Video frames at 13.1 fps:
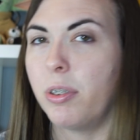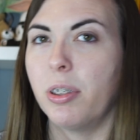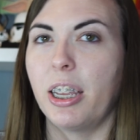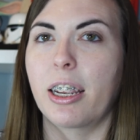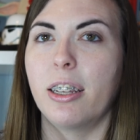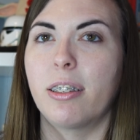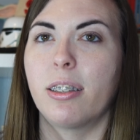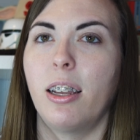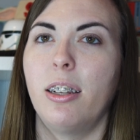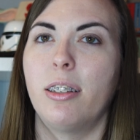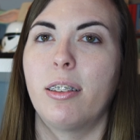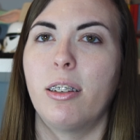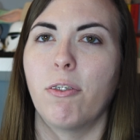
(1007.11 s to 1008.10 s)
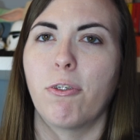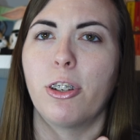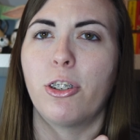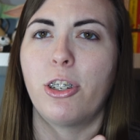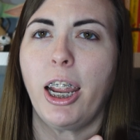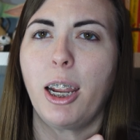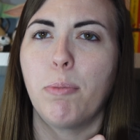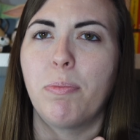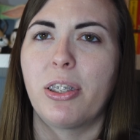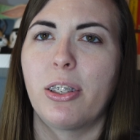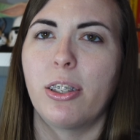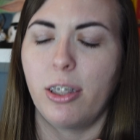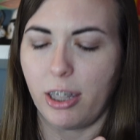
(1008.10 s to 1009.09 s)
Like I said, it's different shapes.
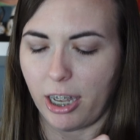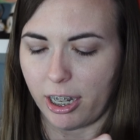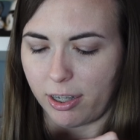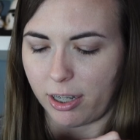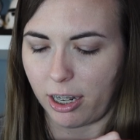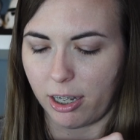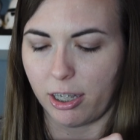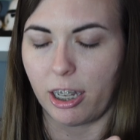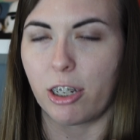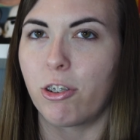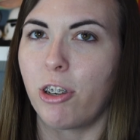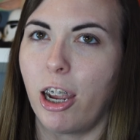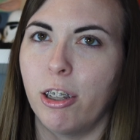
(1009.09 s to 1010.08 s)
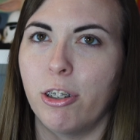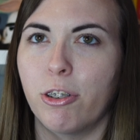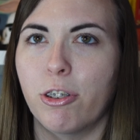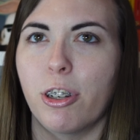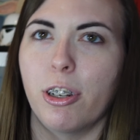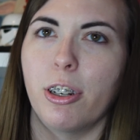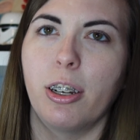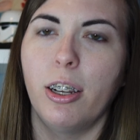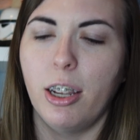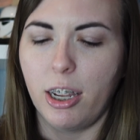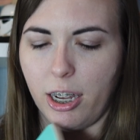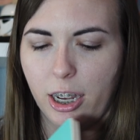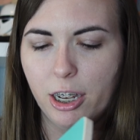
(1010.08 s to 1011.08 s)
That's gonna like challenge her
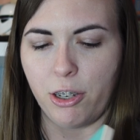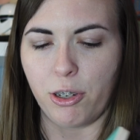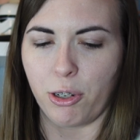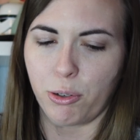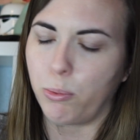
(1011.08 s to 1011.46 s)
in new